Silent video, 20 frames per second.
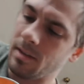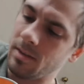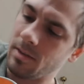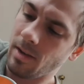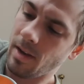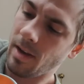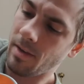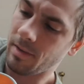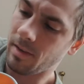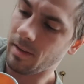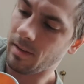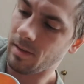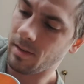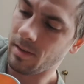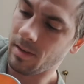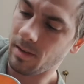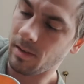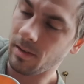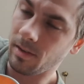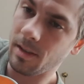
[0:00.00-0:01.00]
So I have to
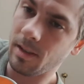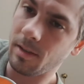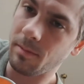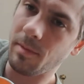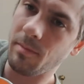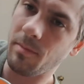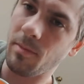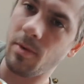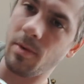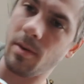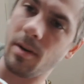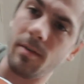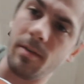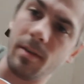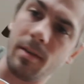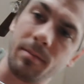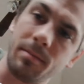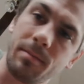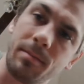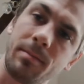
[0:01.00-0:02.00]
turn it a little bit more
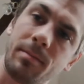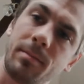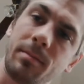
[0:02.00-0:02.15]
even.